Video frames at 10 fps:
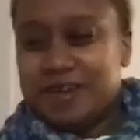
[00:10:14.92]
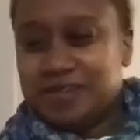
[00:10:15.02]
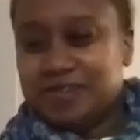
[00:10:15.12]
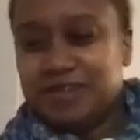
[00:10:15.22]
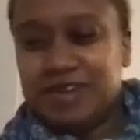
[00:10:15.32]

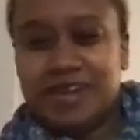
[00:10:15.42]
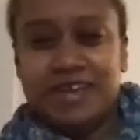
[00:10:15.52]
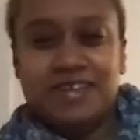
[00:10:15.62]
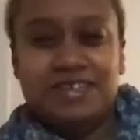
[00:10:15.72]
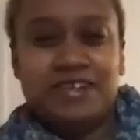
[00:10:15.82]
So getting
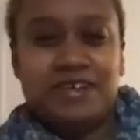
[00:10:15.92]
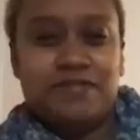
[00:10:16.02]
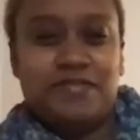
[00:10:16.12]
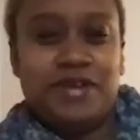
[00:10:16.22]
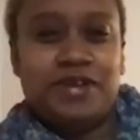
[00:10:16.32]
into a
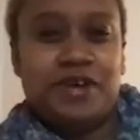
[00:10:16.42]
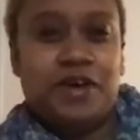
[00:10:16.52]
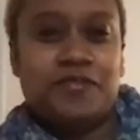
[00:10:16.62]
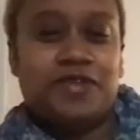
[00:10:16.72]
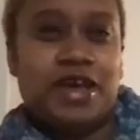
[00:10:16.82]
bit
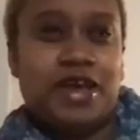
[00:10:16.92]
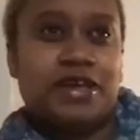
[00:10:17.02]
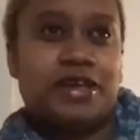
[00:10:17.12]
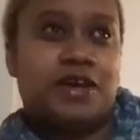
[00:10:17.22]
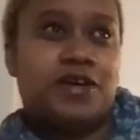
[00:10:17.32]
of
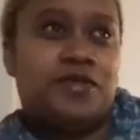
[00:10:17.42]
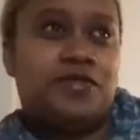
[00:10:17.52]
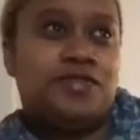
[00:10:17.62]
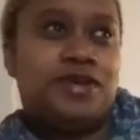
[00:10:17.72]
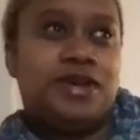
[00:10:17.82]
like
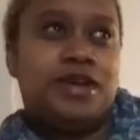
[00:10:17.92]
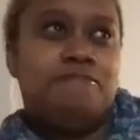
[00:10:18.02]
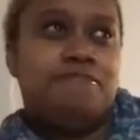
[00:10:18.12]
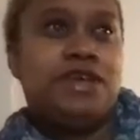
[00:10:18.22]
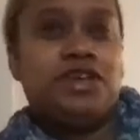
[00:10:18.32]

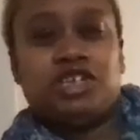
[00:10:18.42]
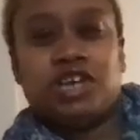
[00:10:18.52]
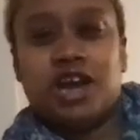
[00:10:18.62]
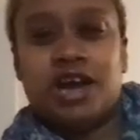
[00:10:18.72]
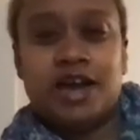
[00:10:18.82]
being
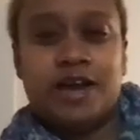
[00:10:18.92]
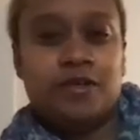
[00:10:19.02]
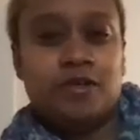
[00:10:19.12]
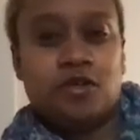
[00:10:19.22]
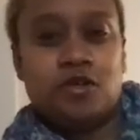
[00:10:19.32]
shy
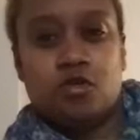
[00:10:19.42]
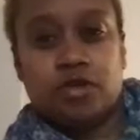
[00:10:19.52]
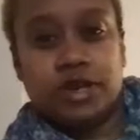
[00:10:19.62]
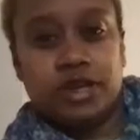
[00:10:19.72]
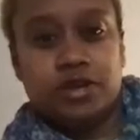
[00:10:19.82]
or
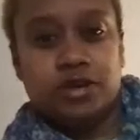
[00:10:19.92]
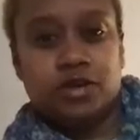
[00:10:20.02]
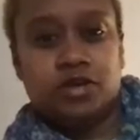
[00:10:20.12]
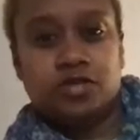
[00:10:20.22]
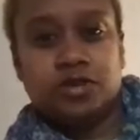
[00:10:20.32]

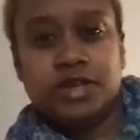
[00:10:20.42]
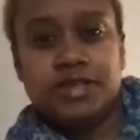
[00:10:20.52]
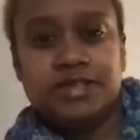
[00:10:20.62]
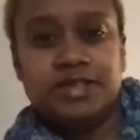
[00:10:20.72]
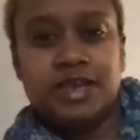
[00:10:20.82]
ego,
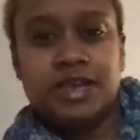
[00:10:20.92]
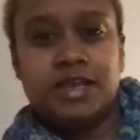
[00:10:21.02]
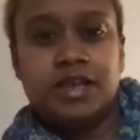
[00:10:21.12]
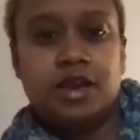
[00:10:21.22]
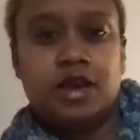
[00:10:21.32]
let's
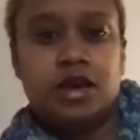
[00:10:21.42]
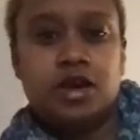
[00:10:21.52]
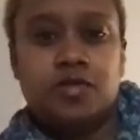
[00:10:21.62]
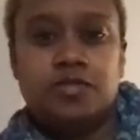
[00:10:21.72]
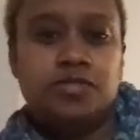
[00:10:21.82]
say
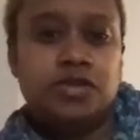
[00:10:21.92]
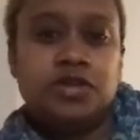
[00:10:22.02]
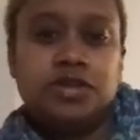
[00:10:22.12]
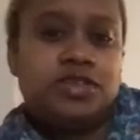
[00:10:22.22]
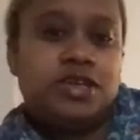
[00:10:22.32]

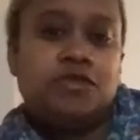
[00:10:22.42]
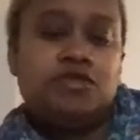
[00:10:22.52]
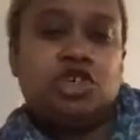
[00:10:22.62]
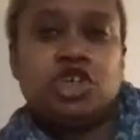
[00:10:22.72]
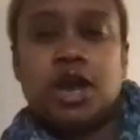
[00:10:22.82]
you're a
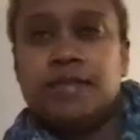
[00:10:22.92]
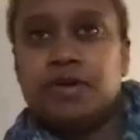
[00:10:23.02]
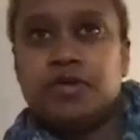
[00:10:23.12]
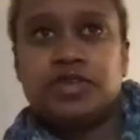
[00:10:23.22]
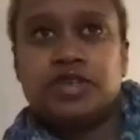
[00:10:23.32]
shy
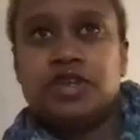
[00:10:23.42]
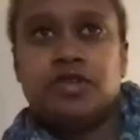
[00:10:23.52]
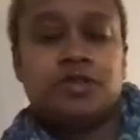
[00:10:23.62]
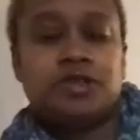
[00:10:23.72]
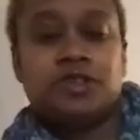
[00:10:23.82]
person,
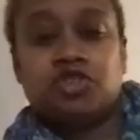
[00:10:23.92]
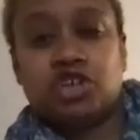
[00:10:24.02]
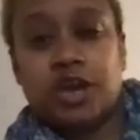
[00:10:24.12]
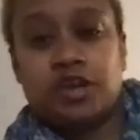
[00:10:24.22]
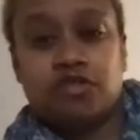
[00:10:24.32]
you're a
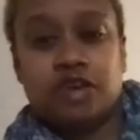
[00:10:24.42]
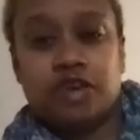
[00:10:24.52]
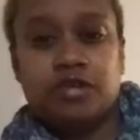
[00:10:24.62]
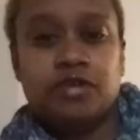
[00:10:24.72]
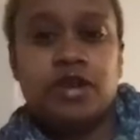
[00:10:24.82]
shy
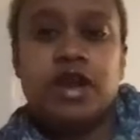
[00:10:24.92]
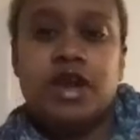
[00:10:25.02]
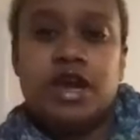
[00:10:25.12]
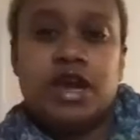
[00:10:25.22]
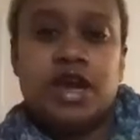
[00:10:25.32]
creator,
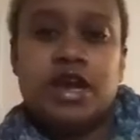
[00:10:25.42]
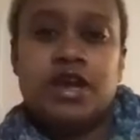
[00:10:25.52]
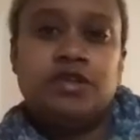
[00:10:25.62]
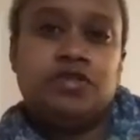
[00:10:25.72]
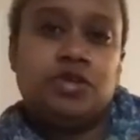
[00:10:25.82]

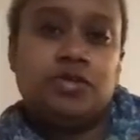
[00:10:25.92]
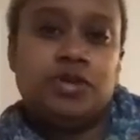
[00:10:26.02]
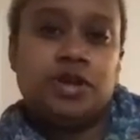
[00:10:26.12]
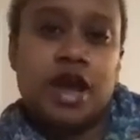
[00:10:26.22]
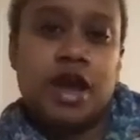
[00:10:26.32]
and you don't
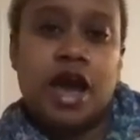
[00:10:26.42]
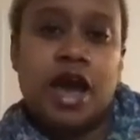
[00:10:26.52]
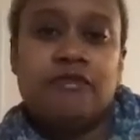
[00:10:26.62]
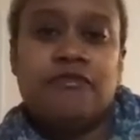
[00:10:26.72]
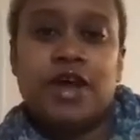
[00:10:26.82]

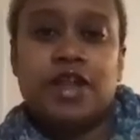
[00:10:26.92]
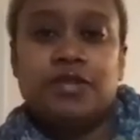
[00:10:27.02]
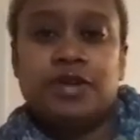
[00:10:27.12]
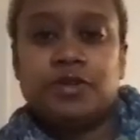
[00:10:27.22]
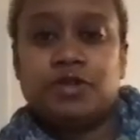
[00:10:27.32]
have a
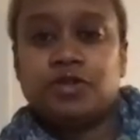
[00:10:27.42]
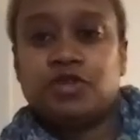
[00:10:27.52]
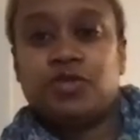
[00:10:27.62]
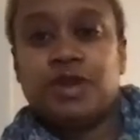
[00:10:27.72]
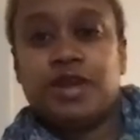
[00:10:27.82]
following on
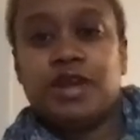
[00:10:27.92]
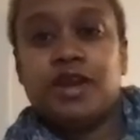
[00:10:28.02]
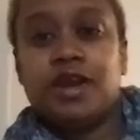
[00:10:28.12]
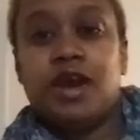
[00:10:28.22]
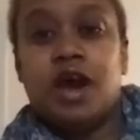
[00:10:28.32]
social media.